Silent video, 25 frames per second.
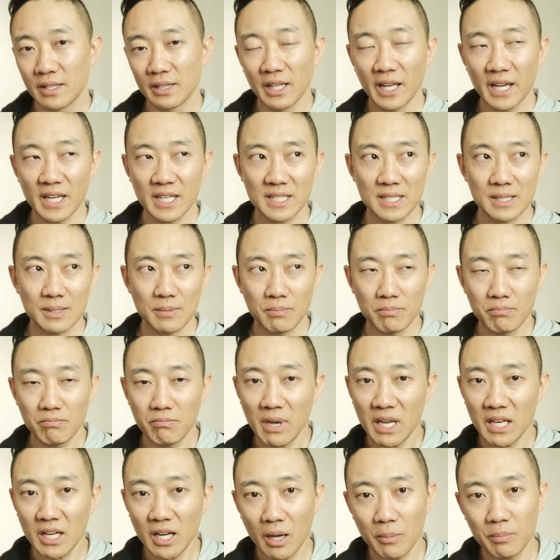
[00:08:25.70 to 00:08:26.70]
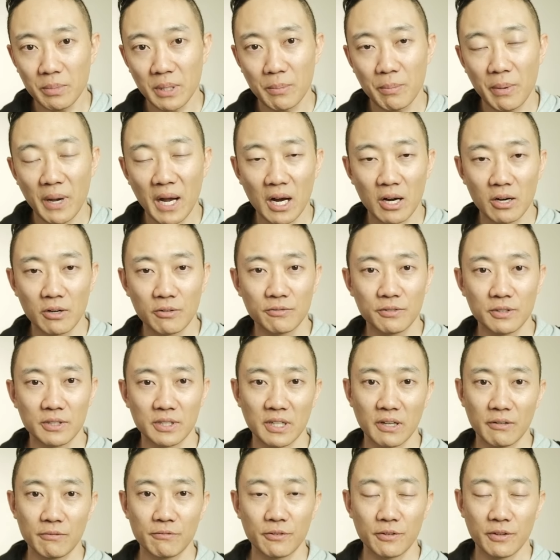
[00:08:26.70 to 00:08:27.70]
lights may not be powerful
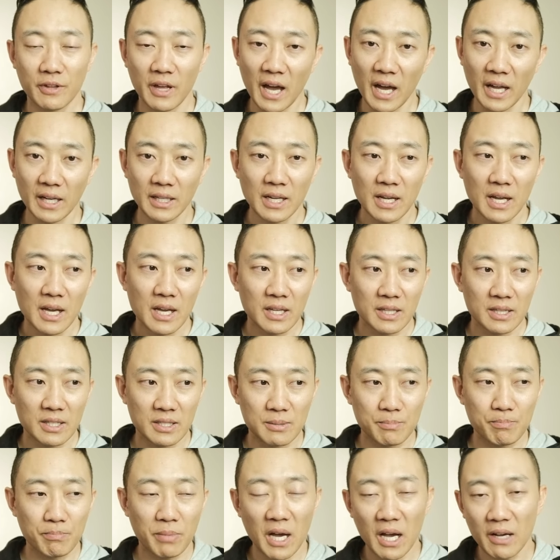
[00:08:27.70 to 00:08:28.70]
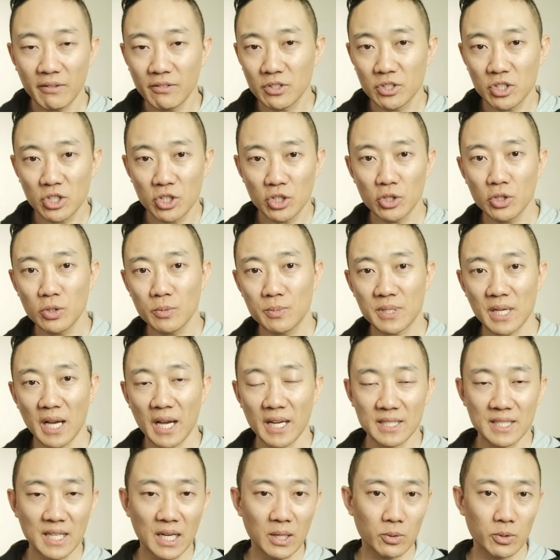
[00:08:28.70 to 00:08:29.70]
enough for that. The Pavotubes, I
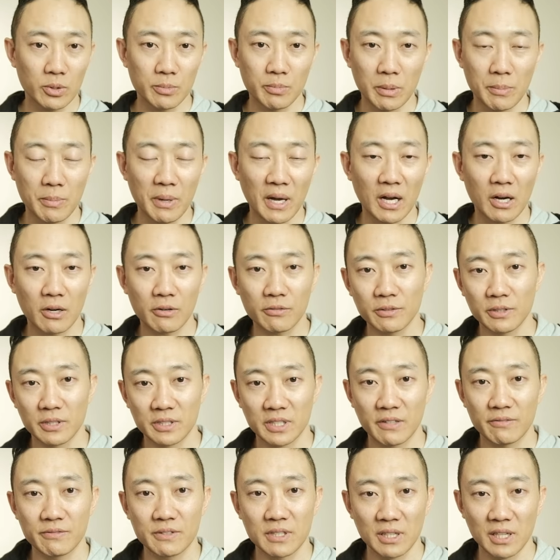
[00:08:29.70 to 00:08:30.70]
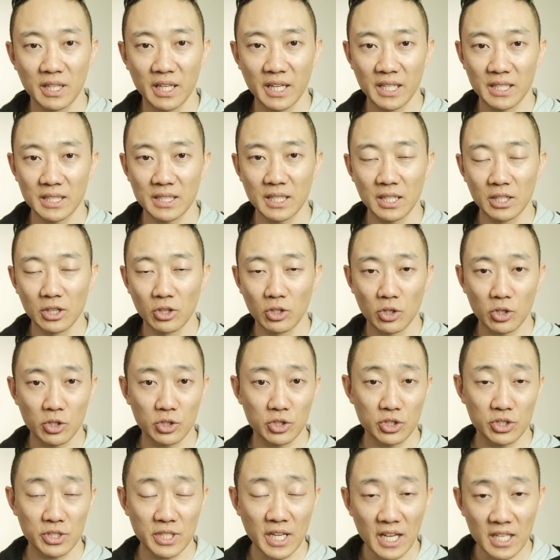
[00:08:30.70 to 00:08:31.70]
doubt, would be powerful enough to light a
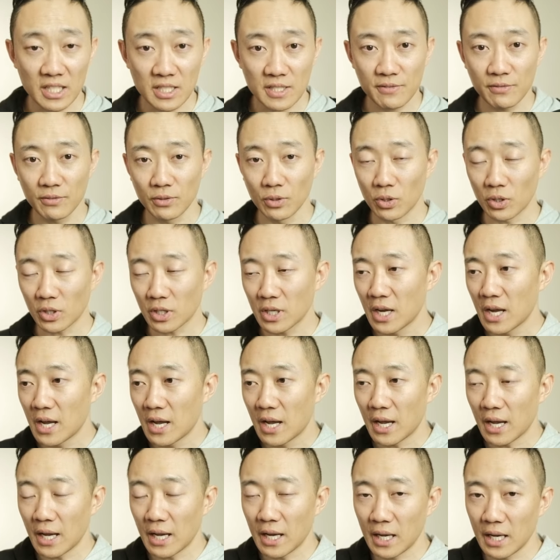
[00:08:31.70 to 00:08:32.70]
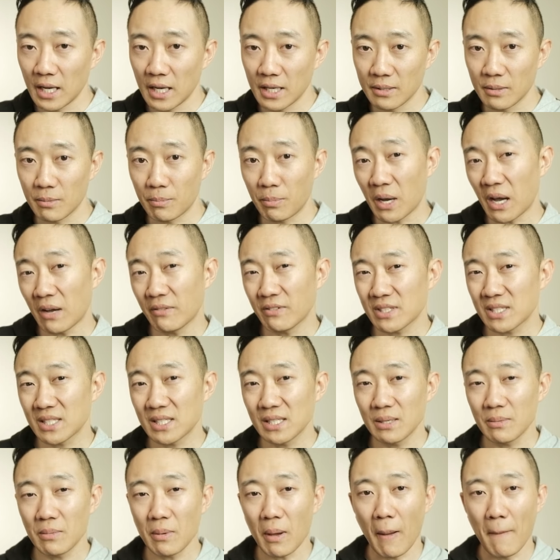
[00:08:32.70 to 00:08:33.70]
large dance floor. The
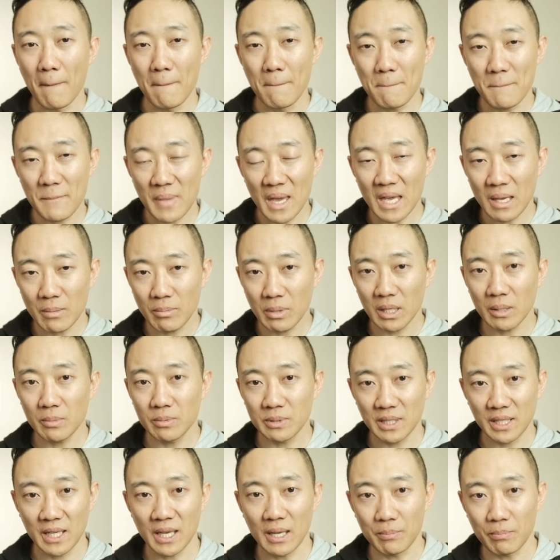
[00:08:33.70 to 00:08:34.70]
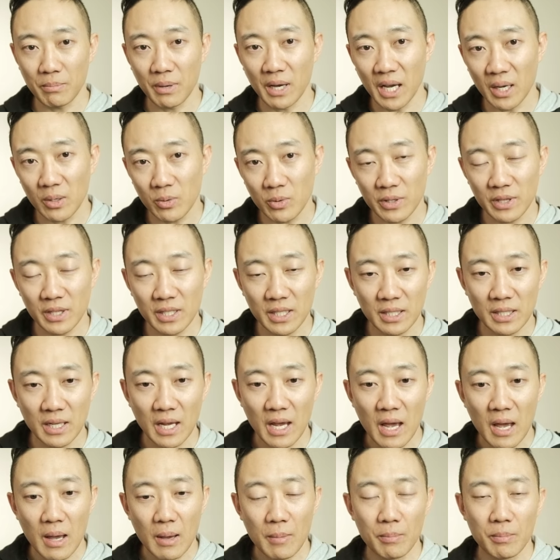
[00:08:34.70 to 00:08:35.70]
Pavoslim may be able to get by with it,
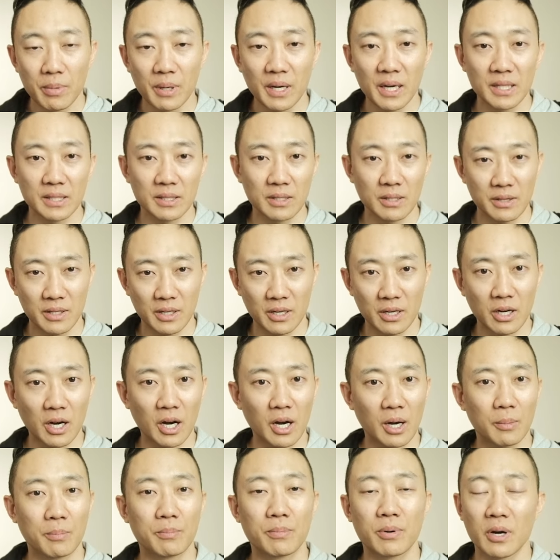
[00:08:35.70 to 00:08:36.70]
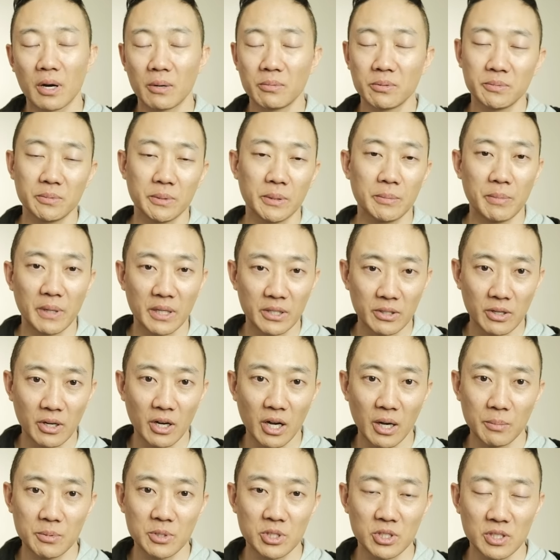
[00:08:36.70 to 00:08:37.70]
but there are probably better
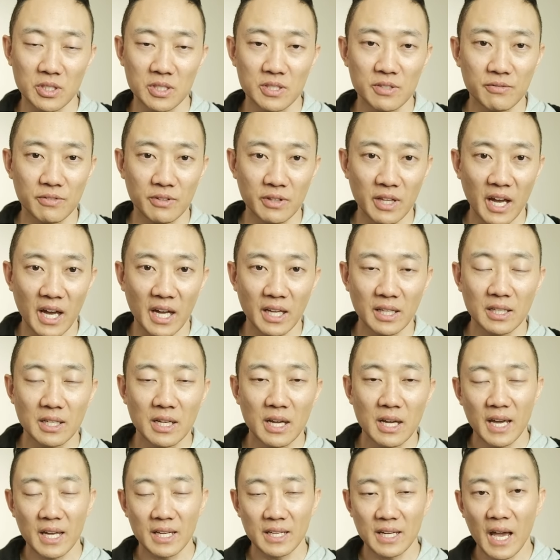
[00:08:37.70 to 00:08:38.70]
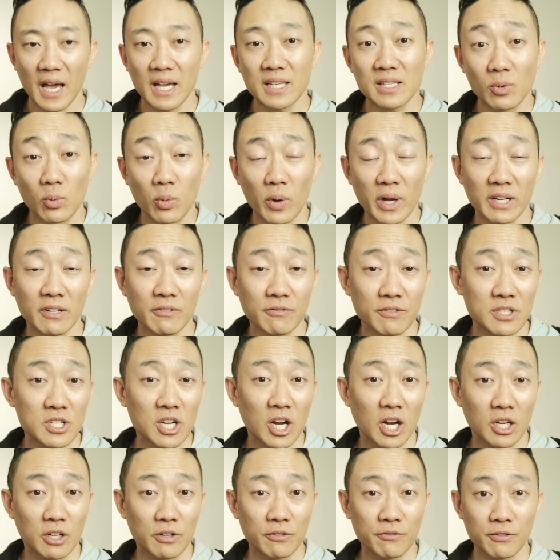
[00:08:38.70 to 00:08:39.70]
options for that. And as a wedding
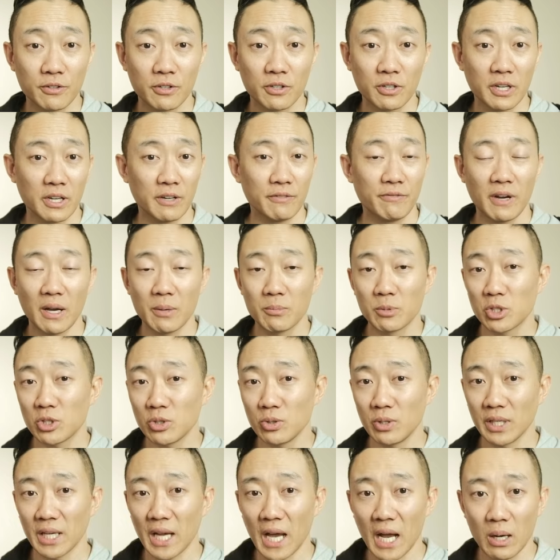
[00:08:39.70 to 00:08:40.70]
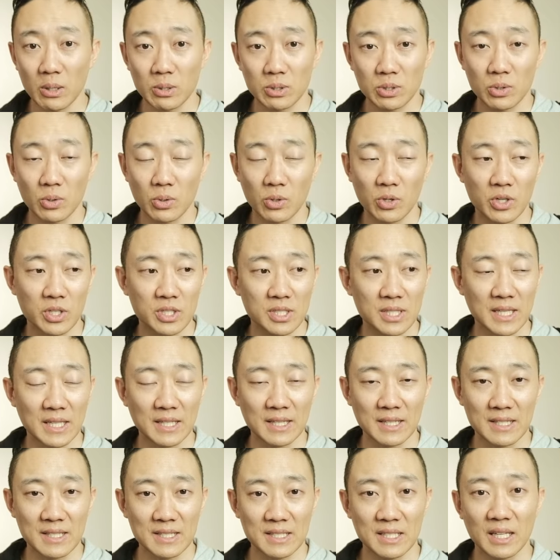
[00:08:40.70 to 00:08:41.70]
photographer, if I'm shooting outdoors in the
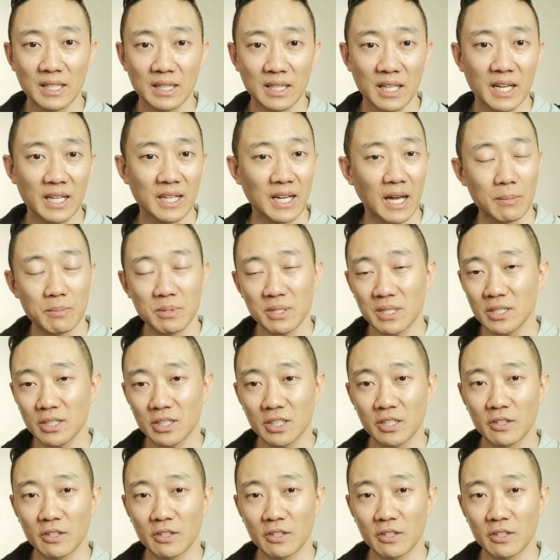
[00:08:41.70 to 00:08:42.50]
sunlight, I'm still gonna